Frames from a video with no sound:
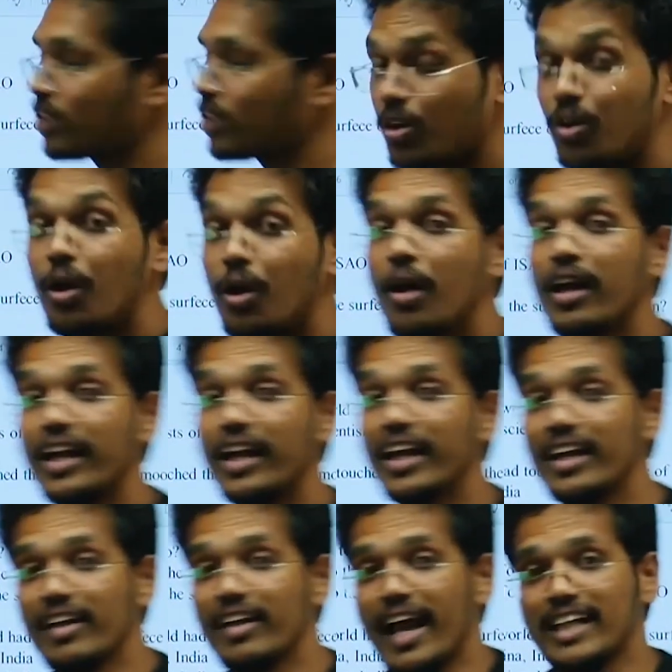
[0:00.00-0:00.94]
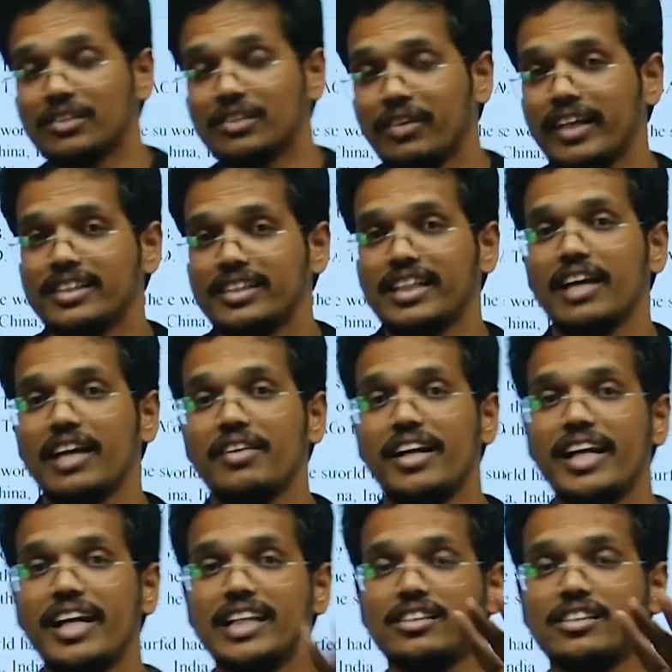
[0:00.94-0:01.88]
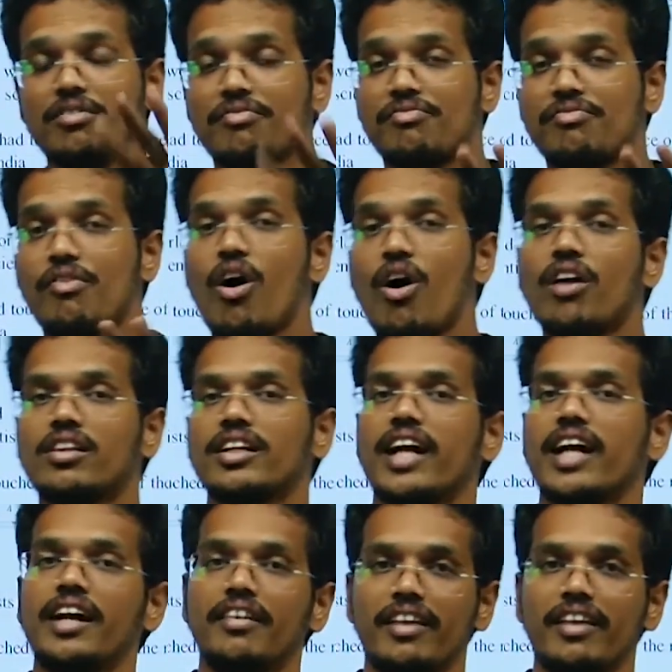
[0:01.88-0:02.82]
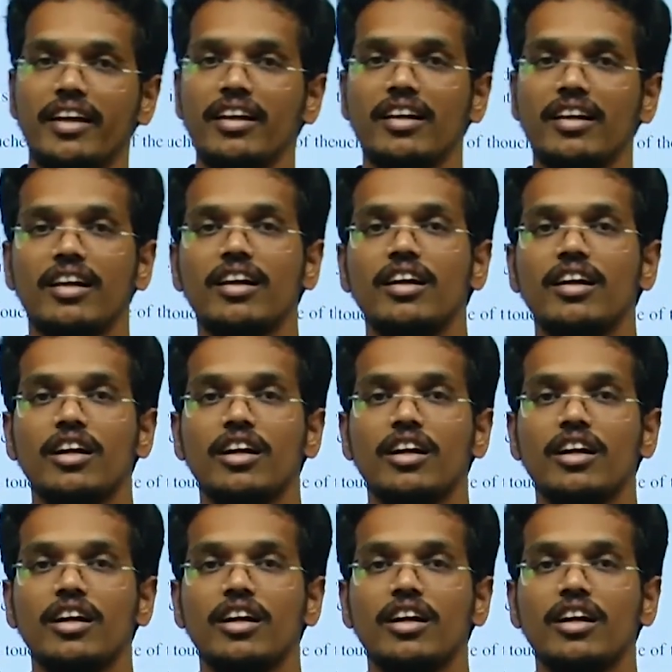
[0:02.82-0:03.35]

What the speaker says: So as we say, India is the fourth country